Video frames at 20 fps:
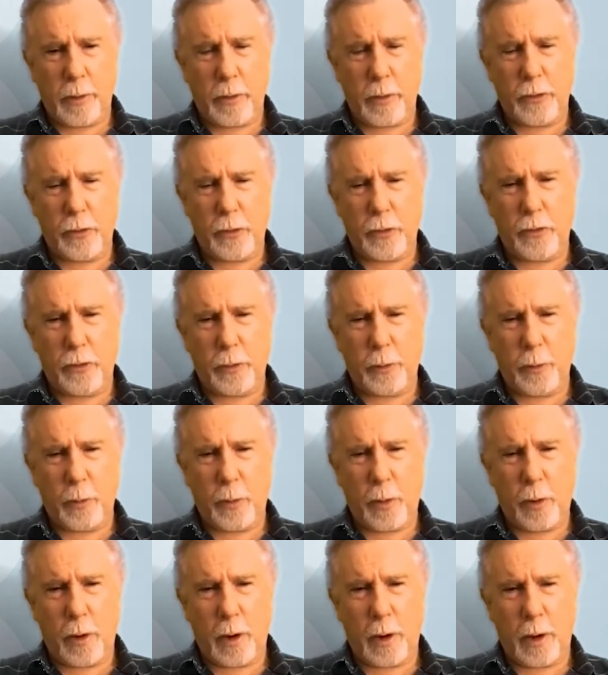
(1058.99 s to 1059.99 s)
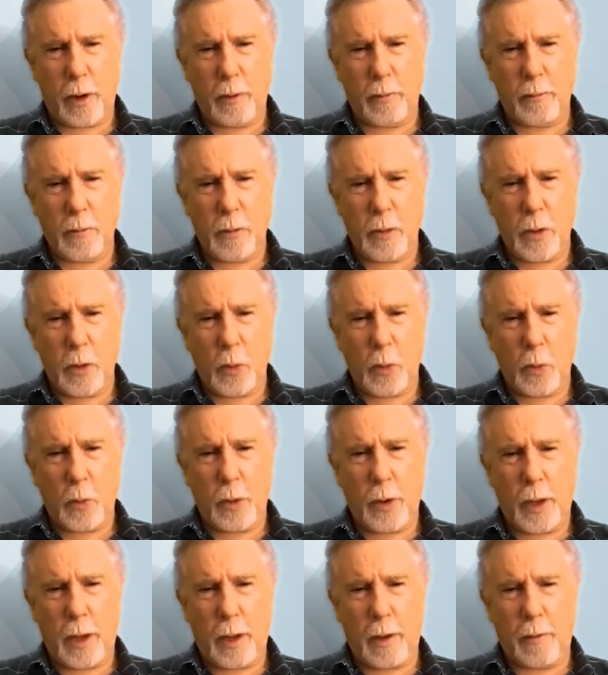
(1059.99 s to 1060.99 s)
system where I
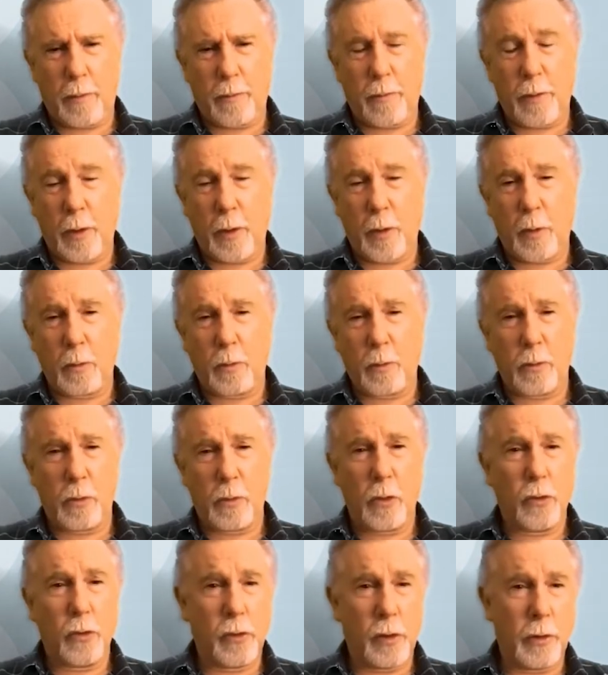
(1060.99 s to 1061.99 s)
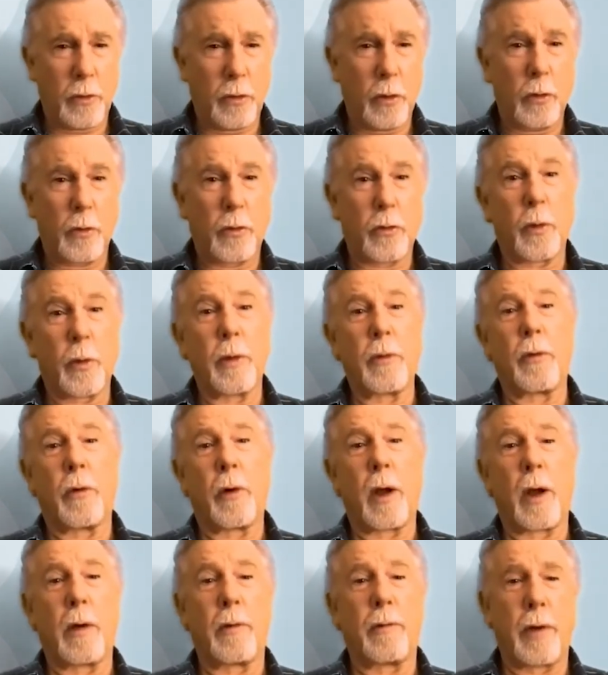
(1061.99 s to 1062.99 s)
would have usually do
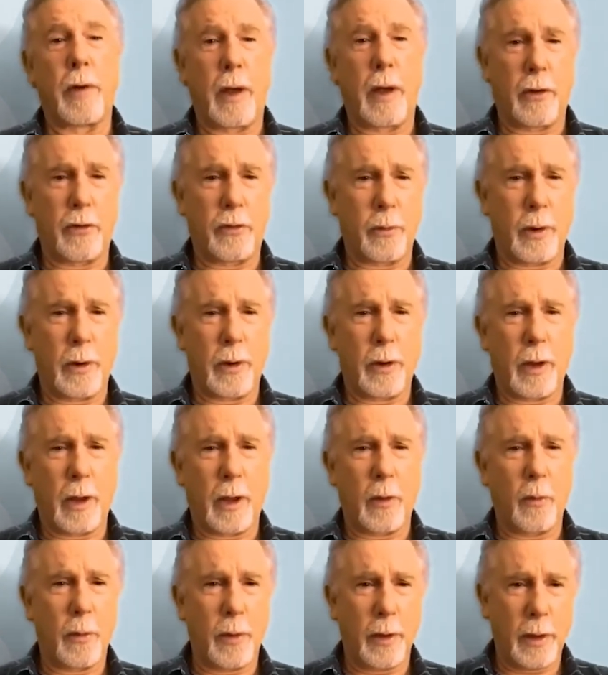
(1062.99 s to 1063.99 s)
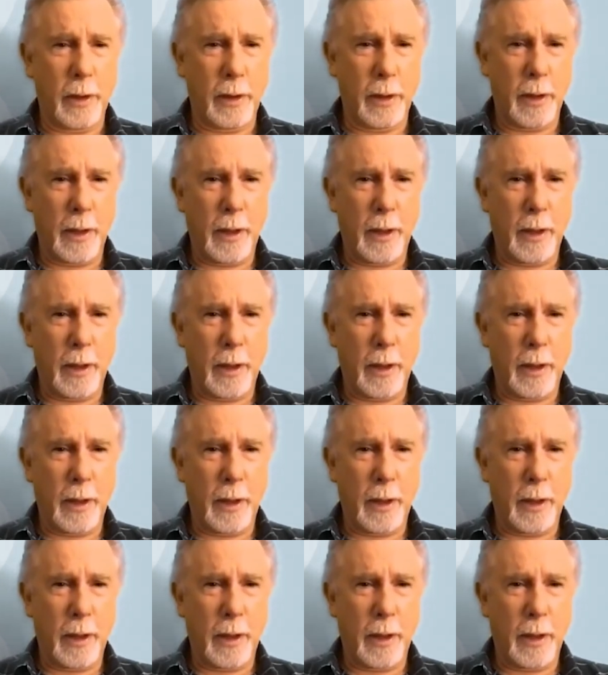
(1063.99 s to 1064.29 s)
24-hour fast one day a week,